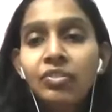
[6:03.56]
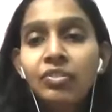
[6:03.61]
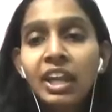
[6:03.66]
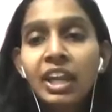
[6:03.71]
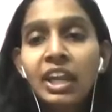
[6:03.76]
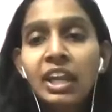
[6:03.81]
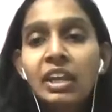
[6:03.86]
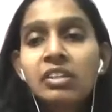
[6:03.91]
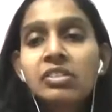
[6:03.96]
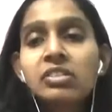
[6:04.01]

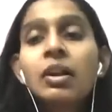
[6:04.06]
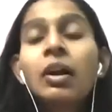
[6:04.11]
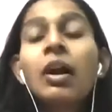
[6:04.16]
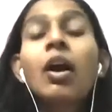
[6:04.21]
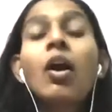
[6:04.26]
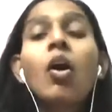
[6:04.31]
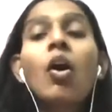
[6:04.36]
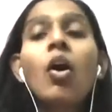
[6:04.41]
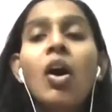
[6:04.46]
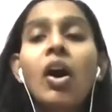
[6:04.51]
phase,
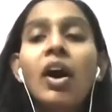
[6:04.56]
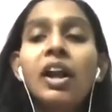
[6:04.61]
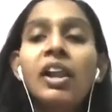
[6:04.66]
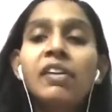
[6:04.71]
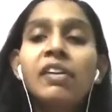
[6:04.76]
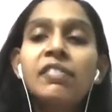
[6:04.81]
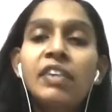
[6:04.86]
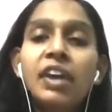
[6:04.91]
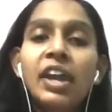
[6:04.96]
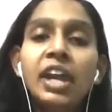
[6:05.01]
oil
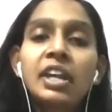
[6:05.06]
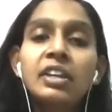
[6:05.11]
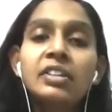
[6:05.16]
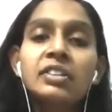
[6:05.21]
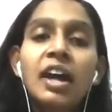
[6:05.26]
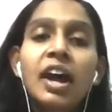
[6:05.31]
phase,